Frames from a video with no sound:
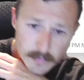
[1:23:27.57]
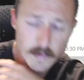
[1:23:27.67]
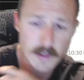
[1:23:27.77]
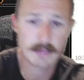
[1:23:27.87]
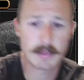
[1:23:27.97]

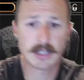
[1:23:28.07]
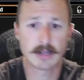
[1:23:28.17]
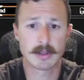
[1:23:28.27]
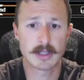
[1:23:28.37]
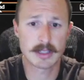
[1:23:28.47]
especially
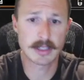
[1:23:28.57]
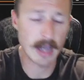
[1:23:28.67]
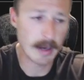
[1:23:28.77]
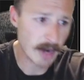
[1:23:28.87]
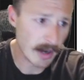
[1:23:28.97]
with this
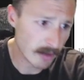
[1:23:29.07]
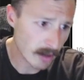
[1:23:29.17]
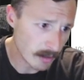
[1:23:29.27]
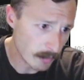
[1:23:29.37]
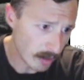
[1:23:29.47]
Time Raveler
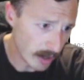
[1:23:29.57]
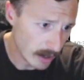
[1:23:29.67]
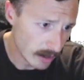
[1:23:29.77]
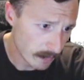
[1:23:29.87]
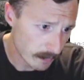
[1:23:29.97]
in play.